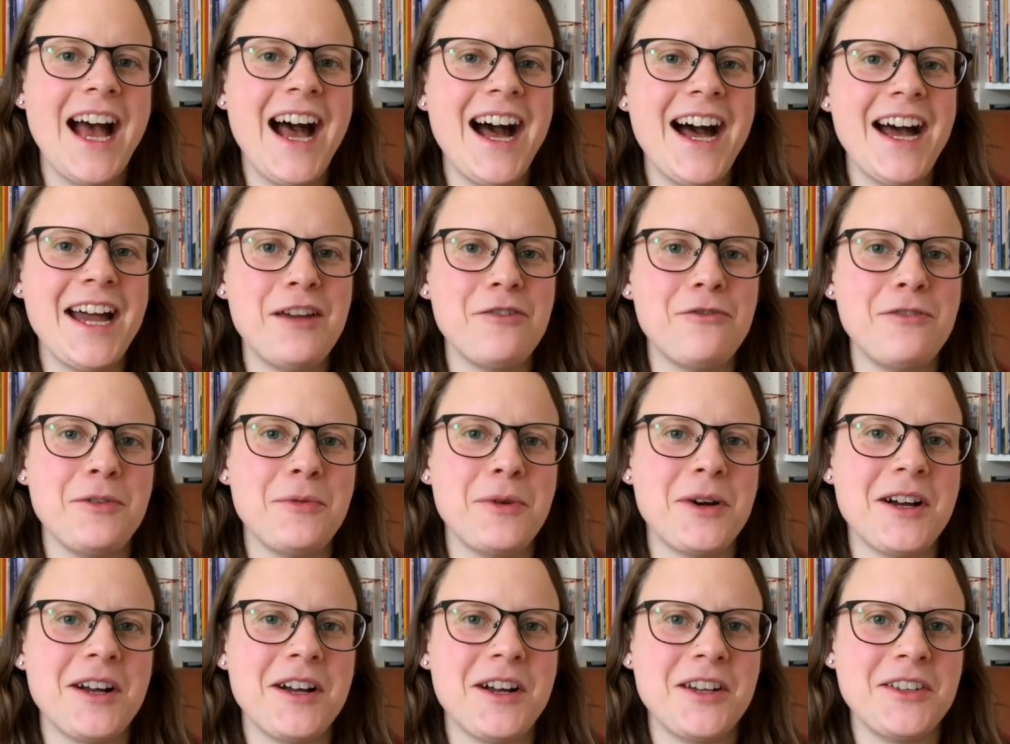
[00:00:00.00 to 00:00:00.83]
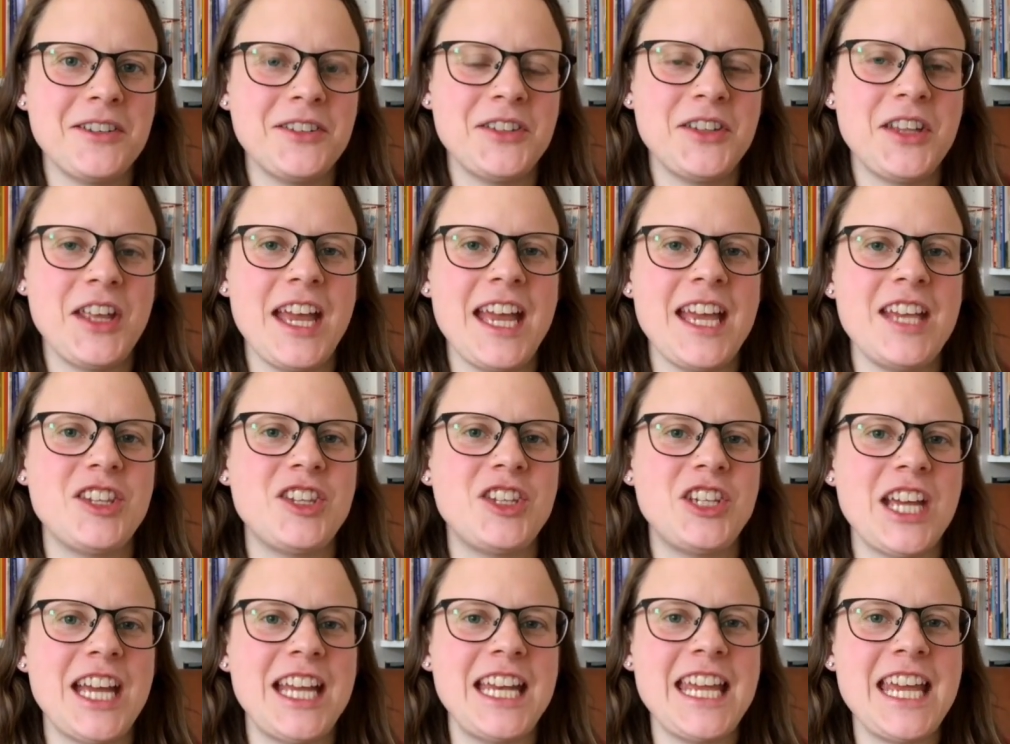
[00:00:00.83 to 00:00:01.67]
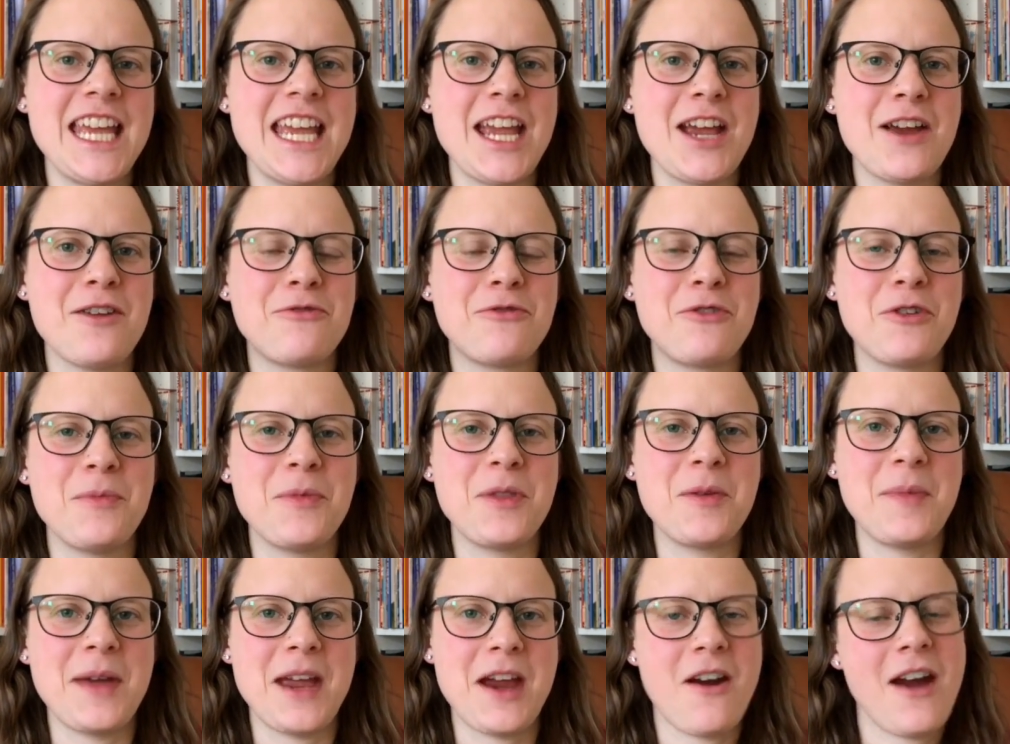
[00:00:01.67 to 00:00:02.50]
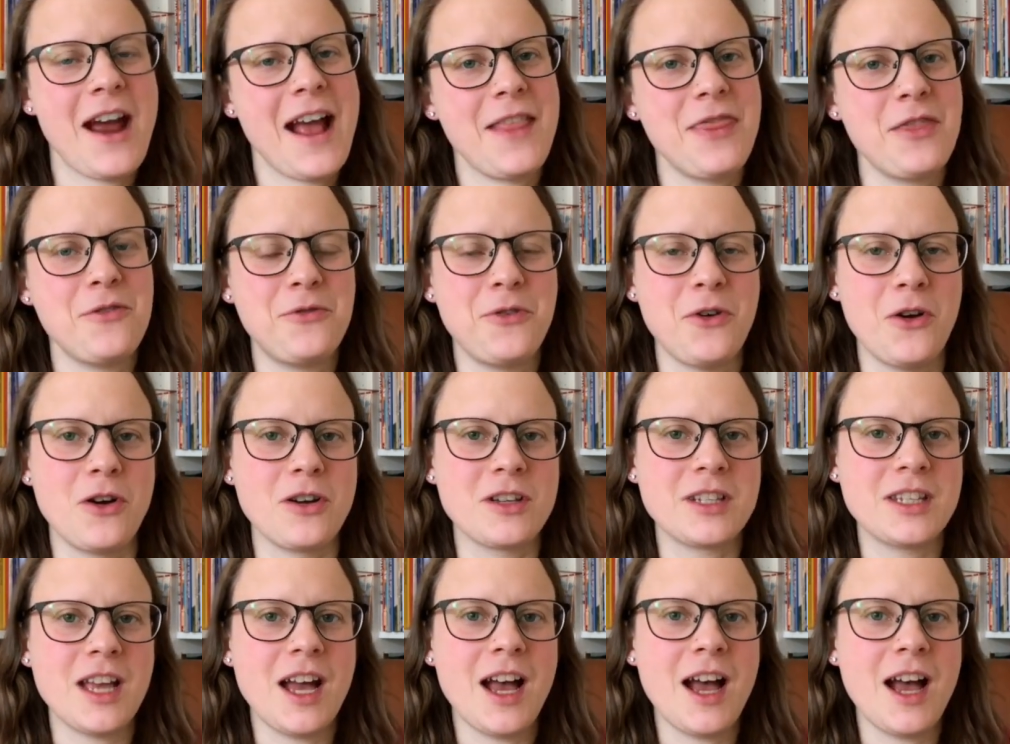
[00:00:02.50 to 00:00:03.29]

Hi everyone, it's Jenny here from The Bear and the Fox.